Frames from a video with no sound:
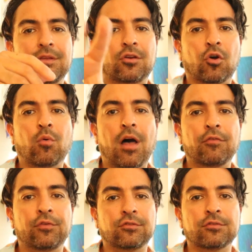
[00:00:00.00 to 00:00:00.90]
Go
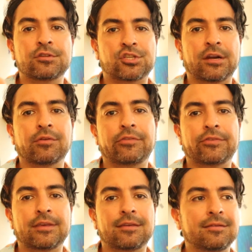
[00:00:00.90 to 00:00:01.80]
off with your
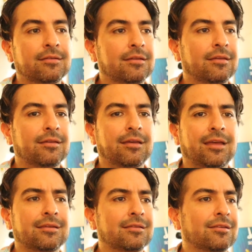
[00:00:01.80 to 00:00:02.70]
degeneracy
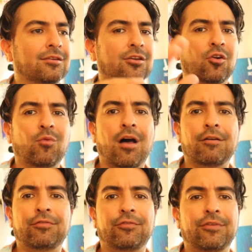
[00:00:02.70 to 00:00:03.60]
and go
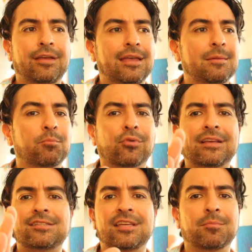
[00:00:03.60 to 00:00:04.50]
off
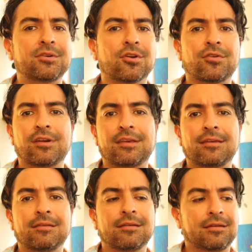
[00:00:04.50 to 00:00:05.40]
embracing
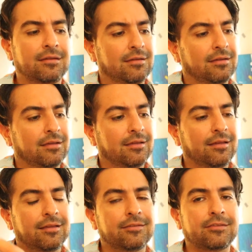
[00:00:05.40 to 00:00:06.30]
modernity.
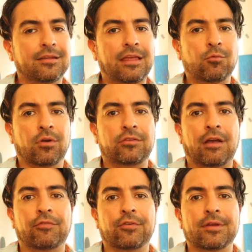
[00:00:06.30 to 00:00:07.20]
See how that works
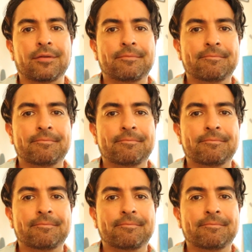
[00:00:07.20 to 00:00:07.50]
out for you.